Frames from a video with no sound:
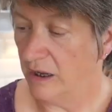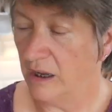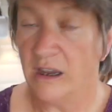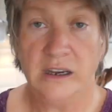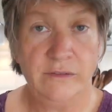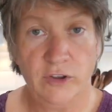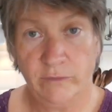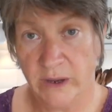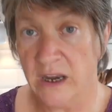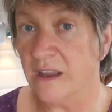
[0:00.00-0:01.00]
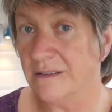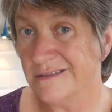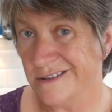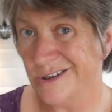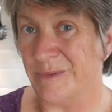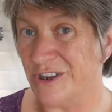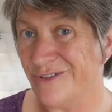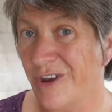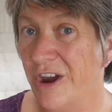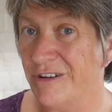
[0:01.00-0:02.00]
And if you've been in too much
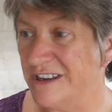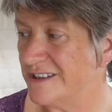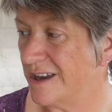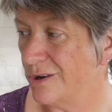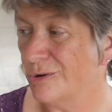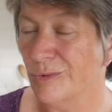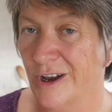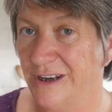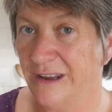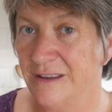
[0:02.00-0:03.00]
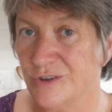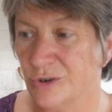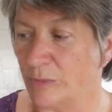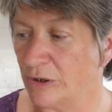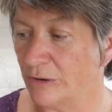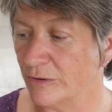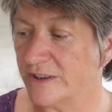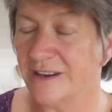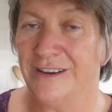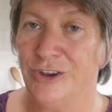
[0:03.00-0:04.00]
of a hurry to get your wine into your
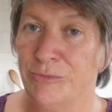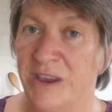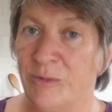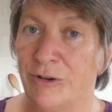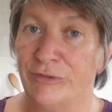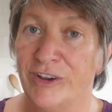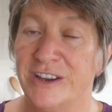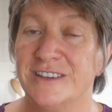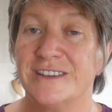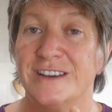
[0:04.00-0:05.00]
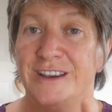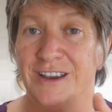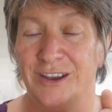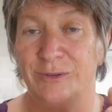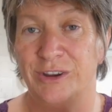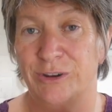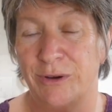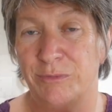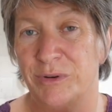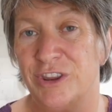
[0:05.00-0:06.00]
bottles, you may well find when you
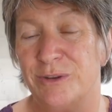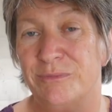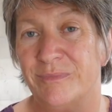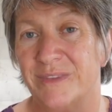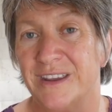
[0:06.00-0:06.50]
open them,